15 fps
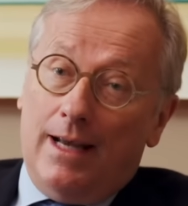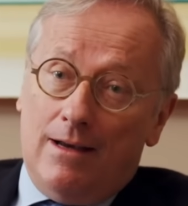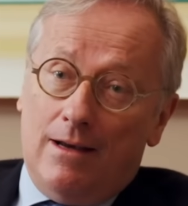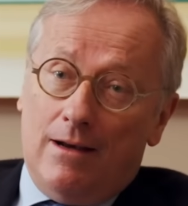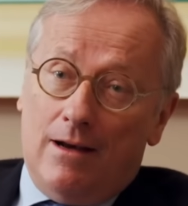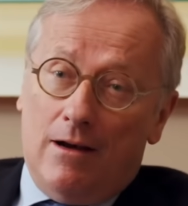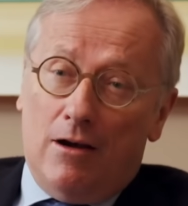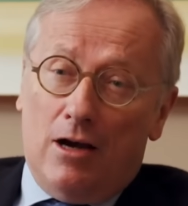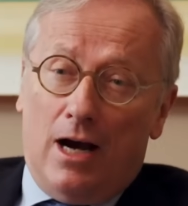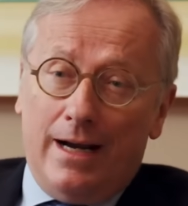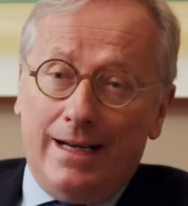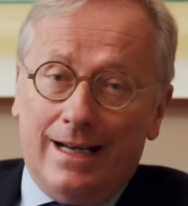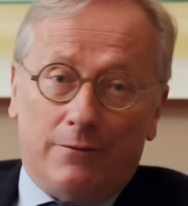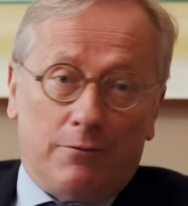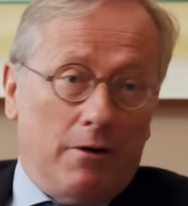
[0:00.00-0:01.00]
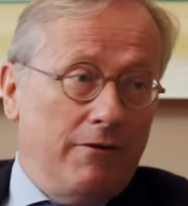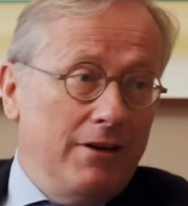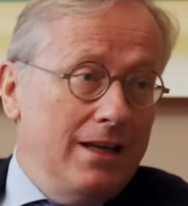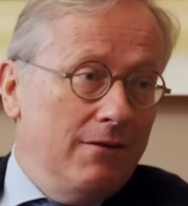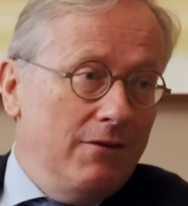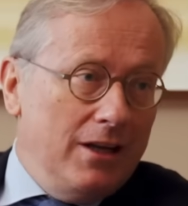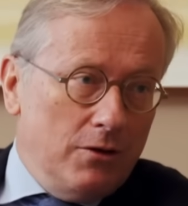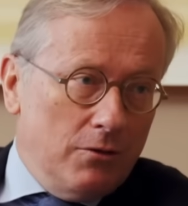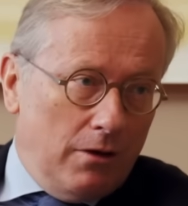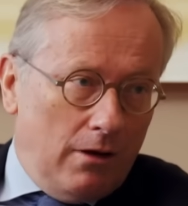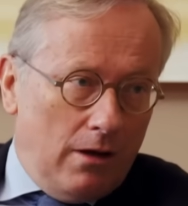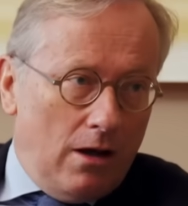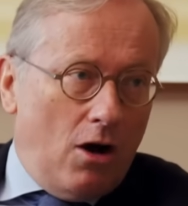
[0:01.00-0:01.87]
a high net worth individual,